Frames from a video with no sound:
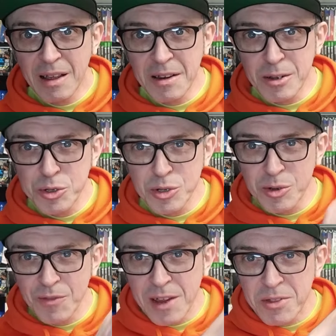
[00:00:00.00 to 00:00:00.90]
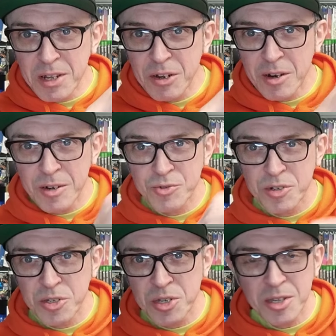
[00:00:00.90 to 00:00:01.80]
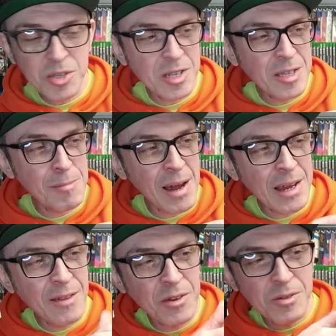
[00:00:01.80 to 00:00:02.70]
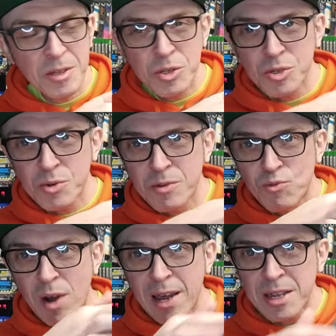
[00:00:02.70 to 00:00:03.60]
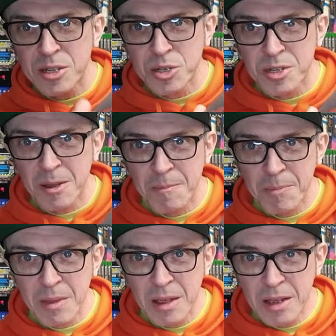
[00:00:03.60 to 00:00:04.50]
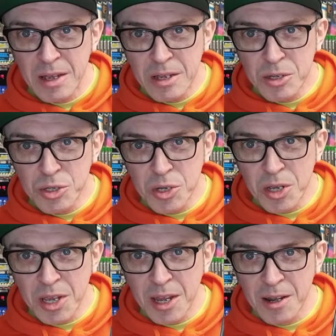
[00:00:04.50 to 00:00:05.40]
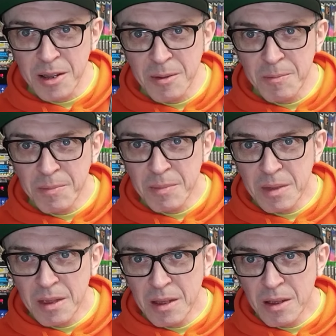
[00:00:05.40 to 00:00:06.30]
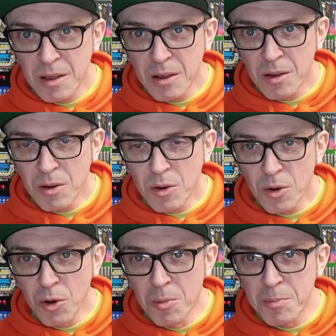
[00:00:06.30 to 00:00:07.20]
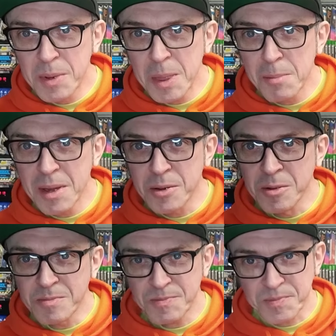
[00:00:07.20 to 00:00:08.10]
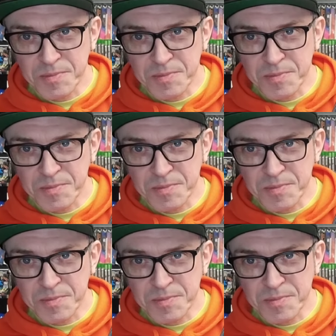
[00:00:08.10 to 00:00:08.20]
And I just love how the cartridge sits in the back. You've got this sort of raised, circular hump in the middle.